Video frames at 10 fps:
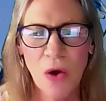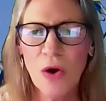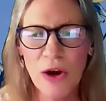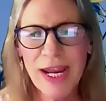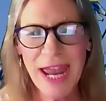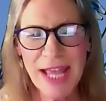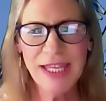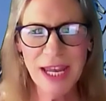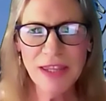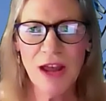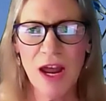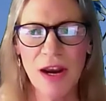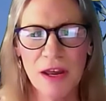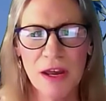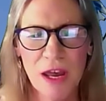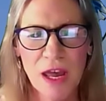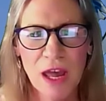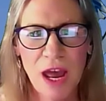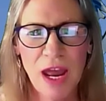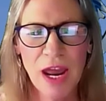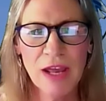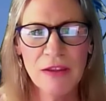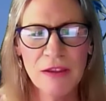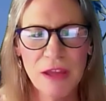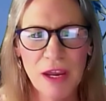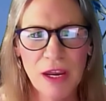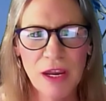or can't get done. And